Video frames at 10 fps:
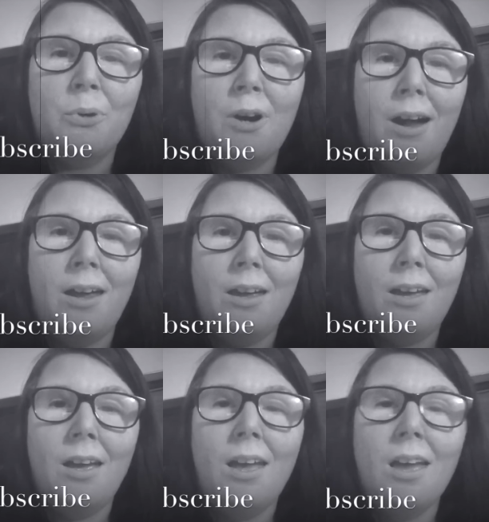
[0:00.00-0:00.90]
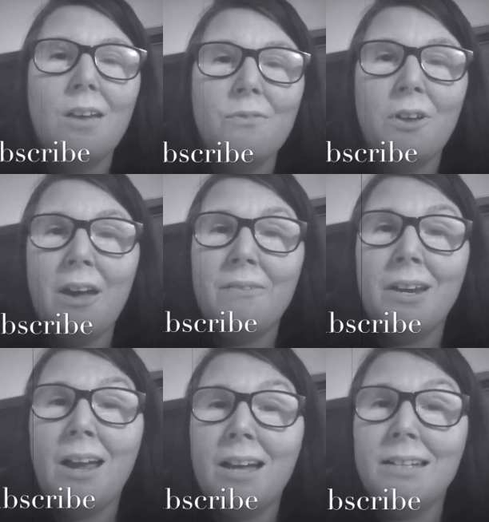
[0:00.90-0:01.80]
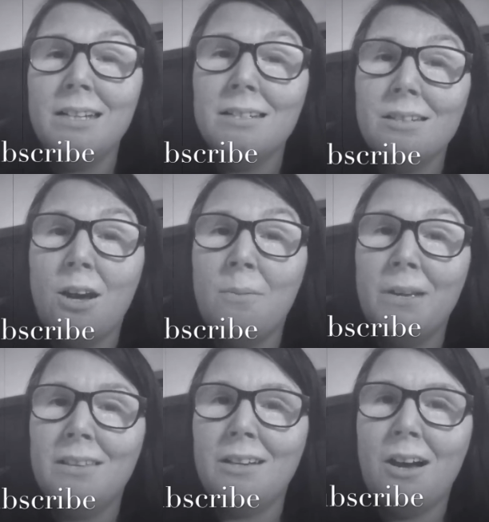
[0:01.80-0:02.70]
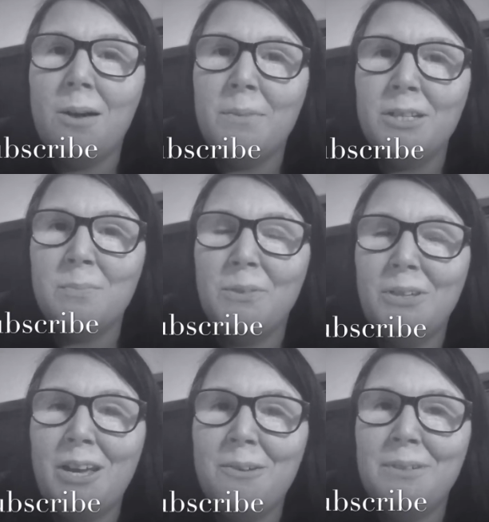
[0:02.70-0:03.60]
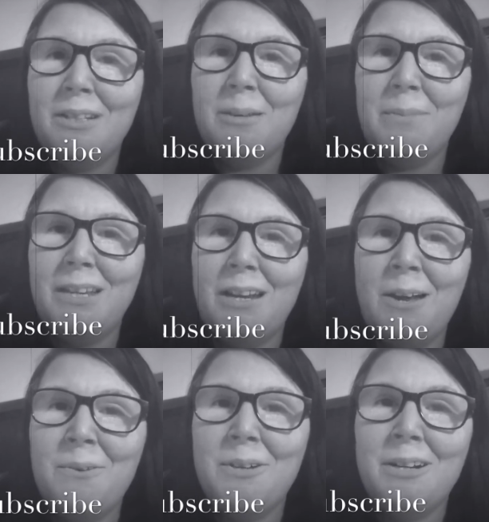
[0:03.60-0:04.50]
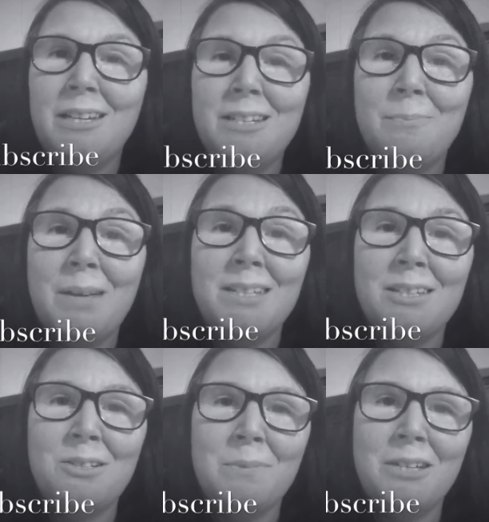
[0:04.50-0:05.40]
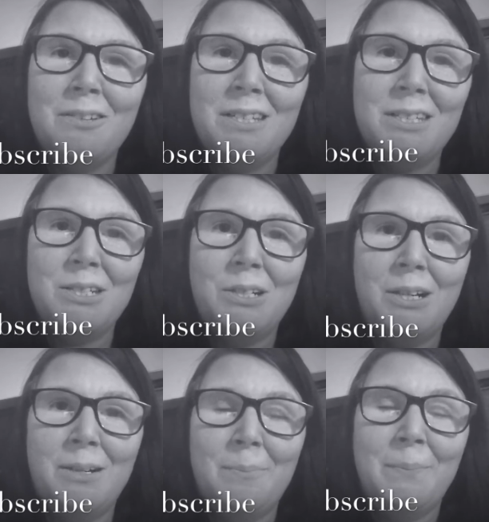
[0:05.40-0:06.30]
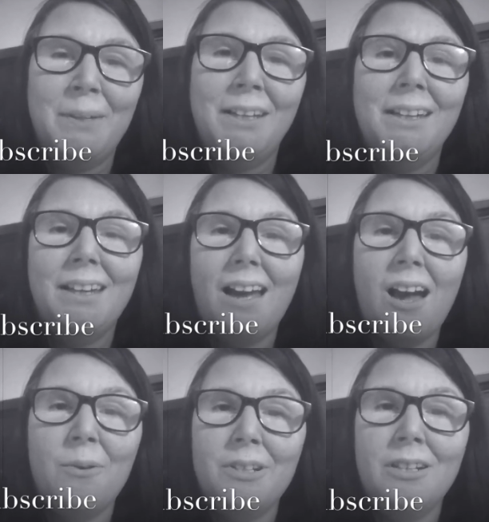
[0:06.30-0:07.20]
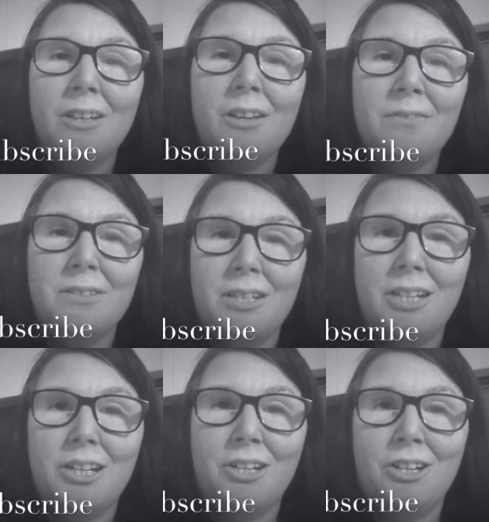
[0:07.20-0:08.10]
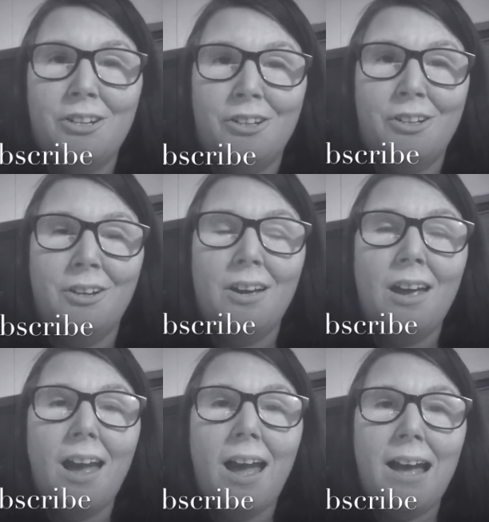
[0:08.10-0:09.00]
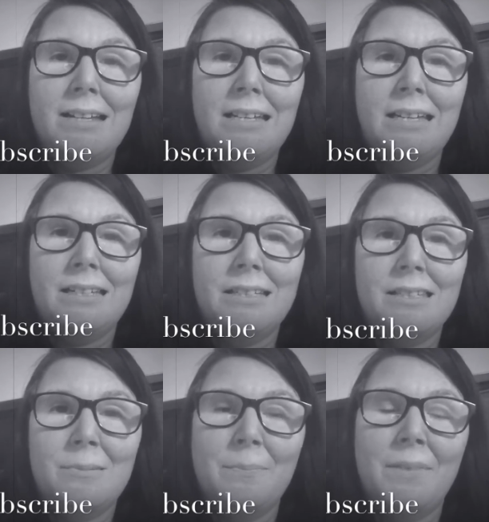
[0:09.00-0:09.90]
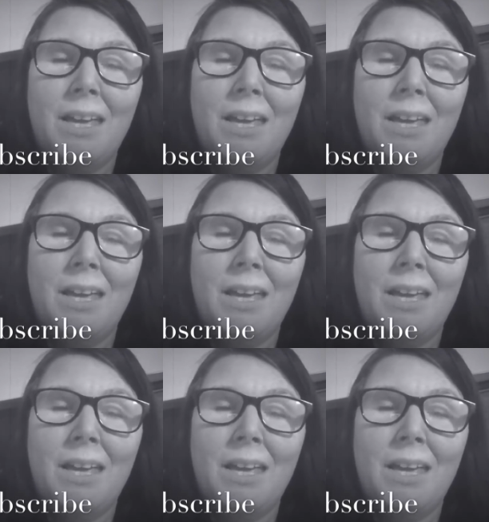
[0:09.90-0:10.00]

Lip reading: prank. If you have any ideas, comment in the comments below and let me know or message me on Instagram. I would love to hear your ideas.